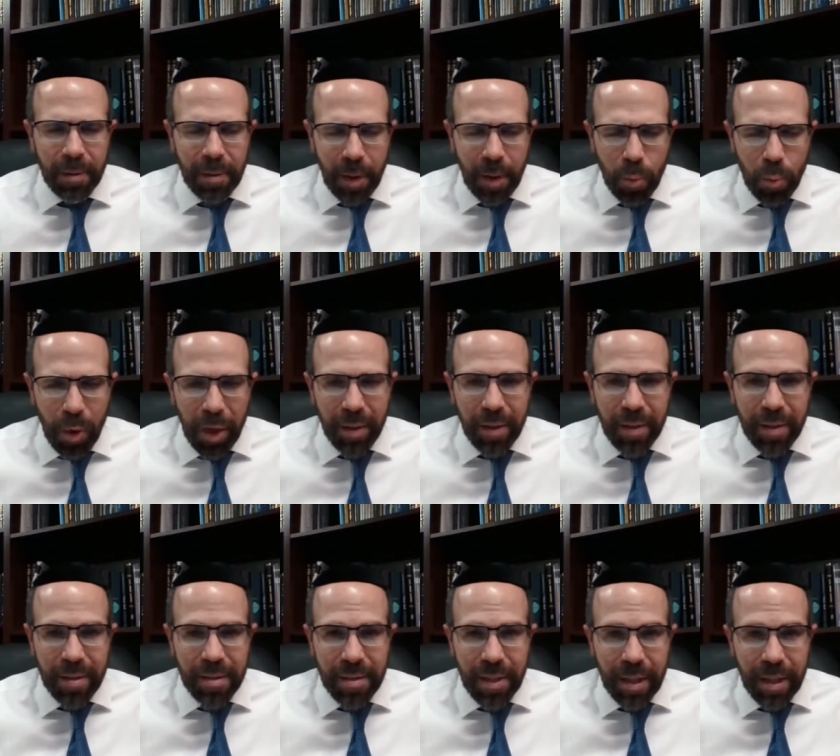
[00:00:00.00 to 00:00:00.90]

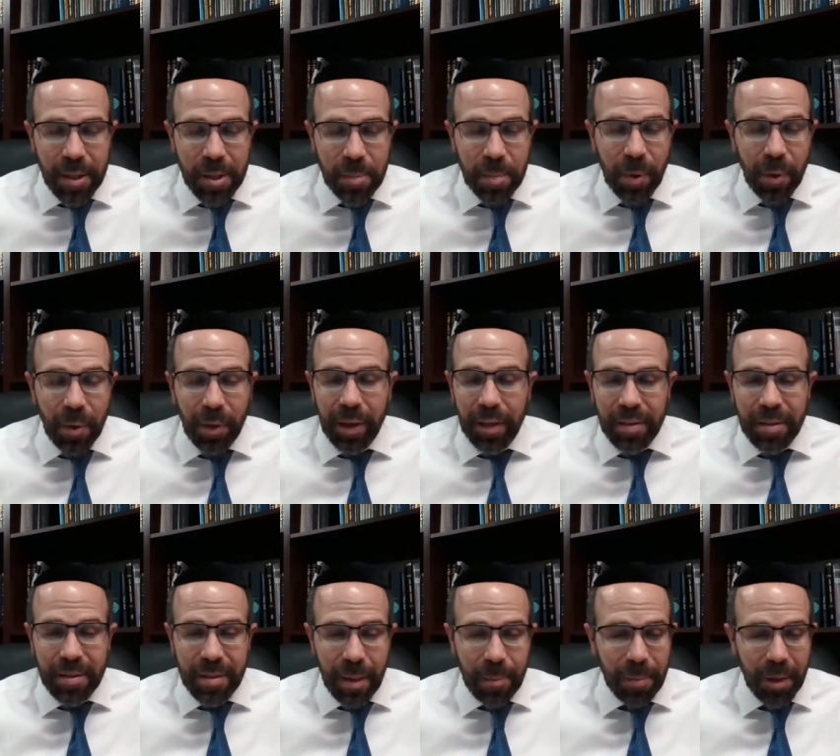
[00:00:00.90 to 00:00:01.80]
They
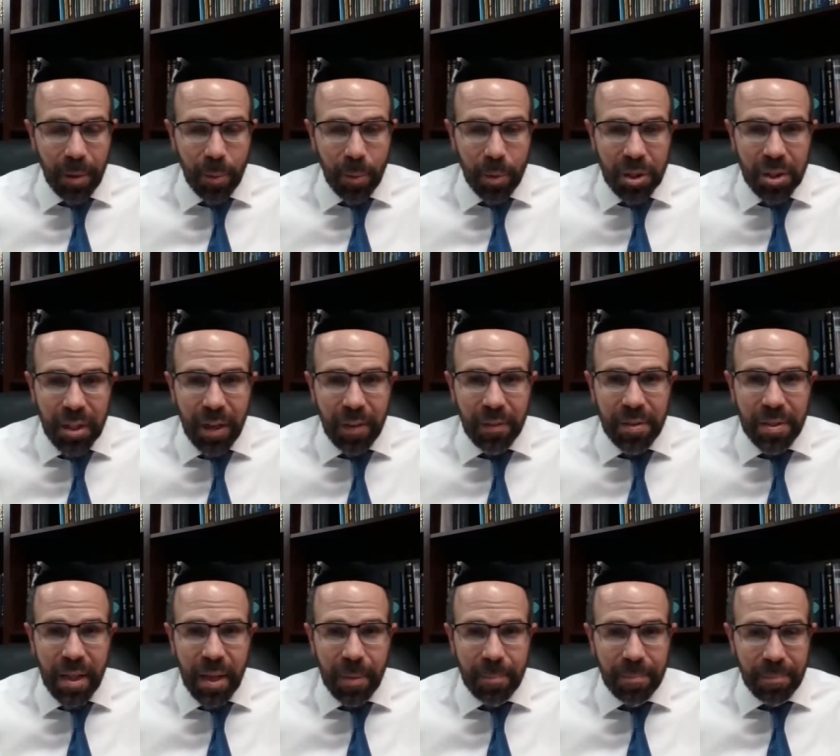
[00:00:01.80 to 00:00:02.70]
experience something which gives
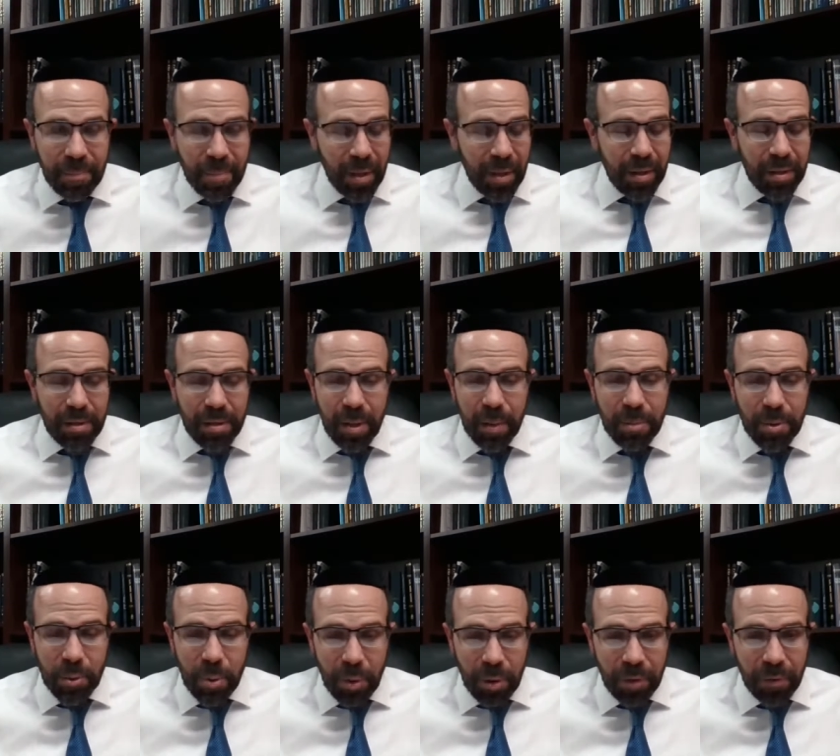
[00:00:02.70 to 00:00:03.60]
them some
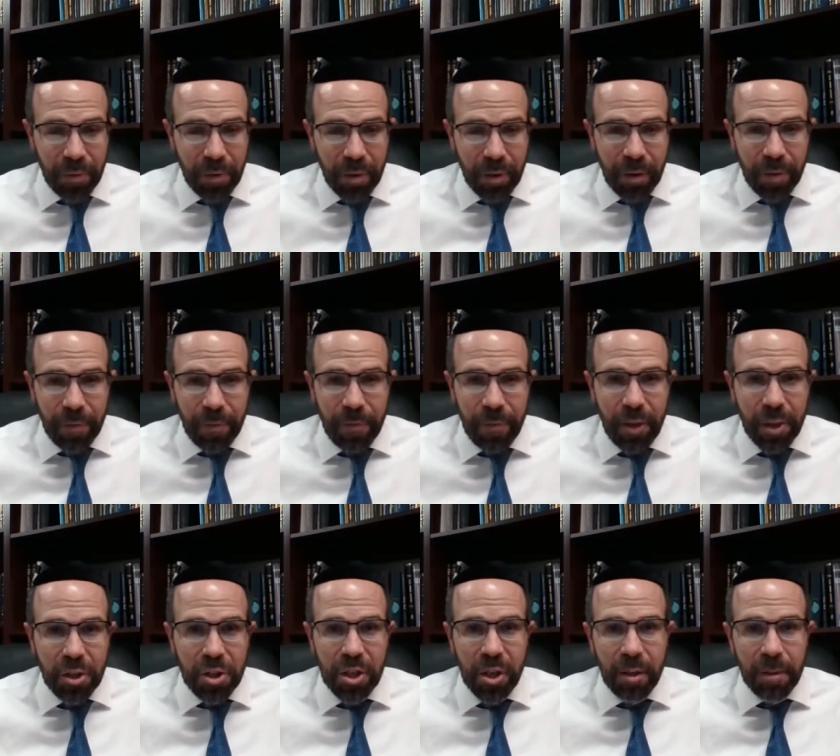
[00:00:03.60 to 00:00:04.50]
sort of
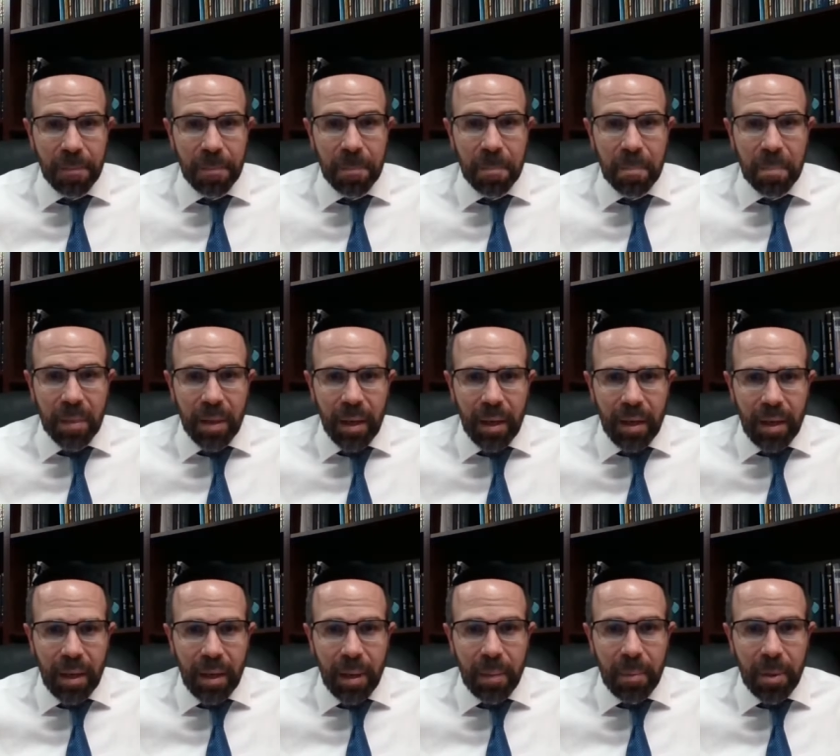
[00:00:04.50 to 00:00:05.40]
vision,
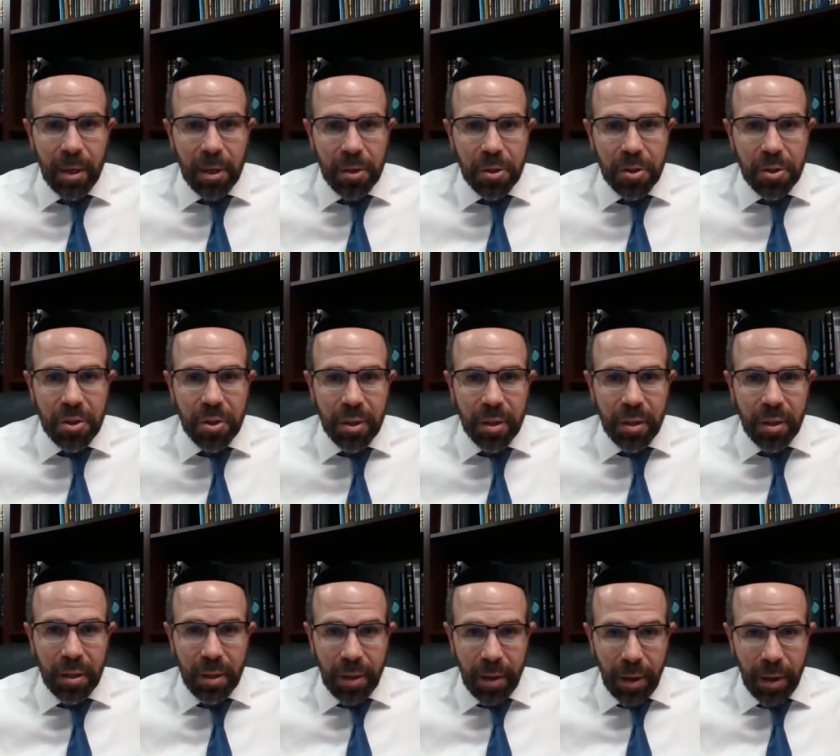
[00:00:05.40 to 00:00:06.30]
an image
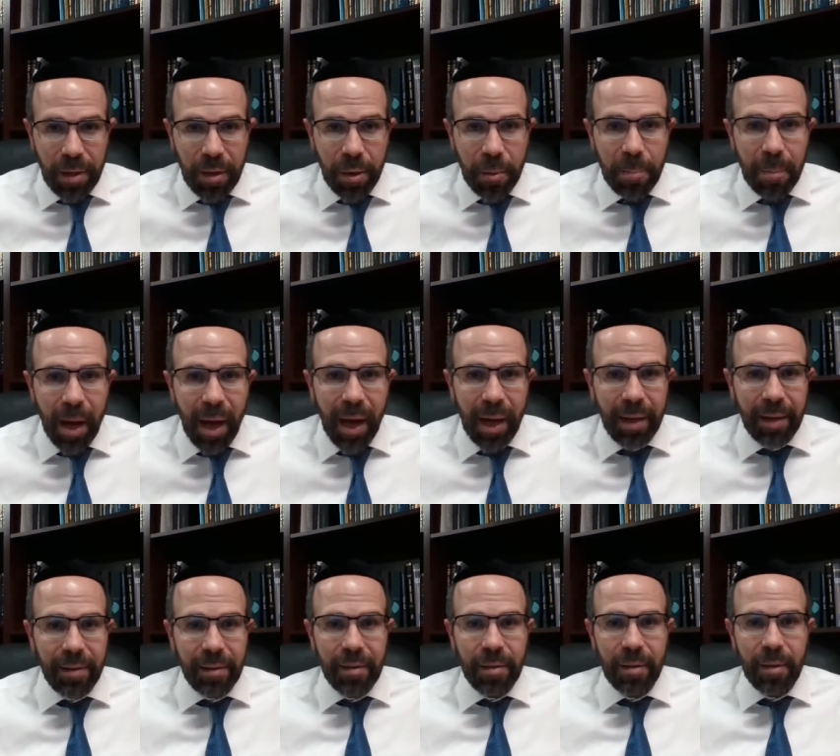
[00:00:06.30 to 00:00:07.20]
in their
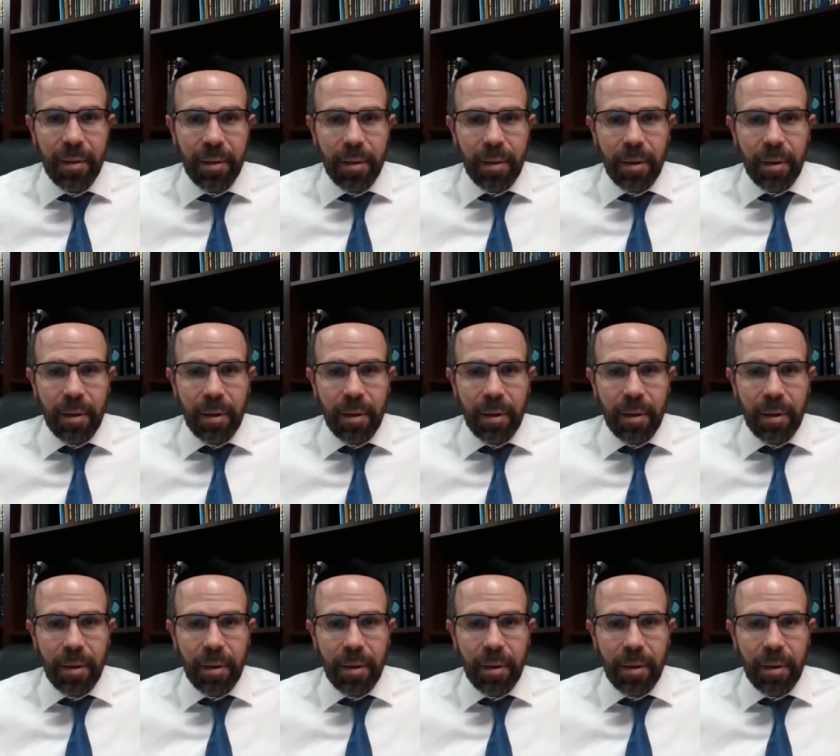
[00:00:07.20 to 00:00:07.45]
mind